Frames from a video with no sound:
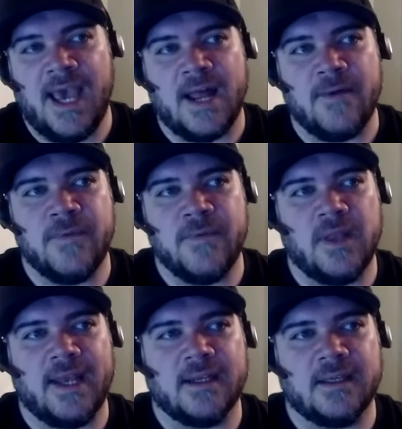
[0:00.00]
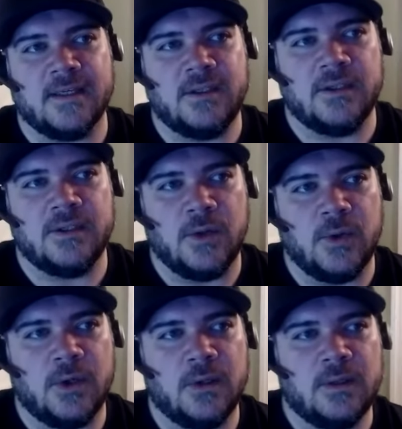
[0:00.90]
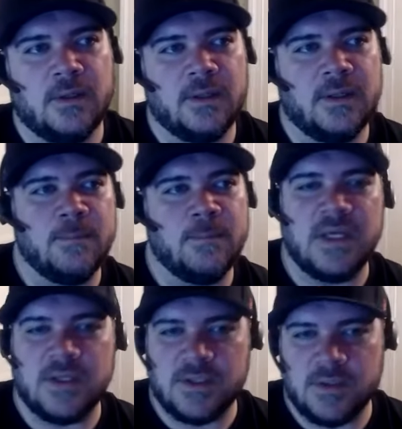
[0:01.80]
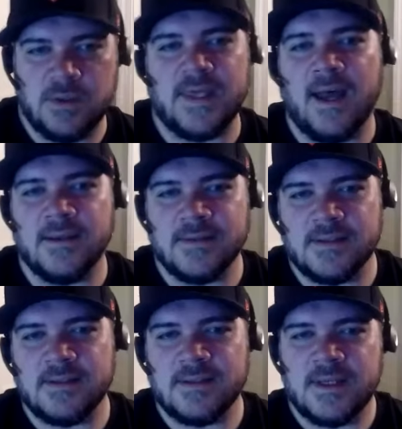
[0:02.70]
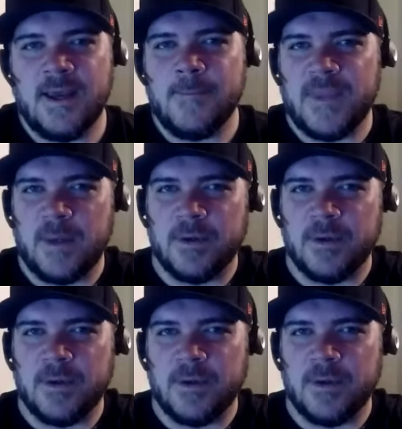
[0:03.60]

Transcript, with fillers: and mm I hmm. feel like you know, mid two thousands they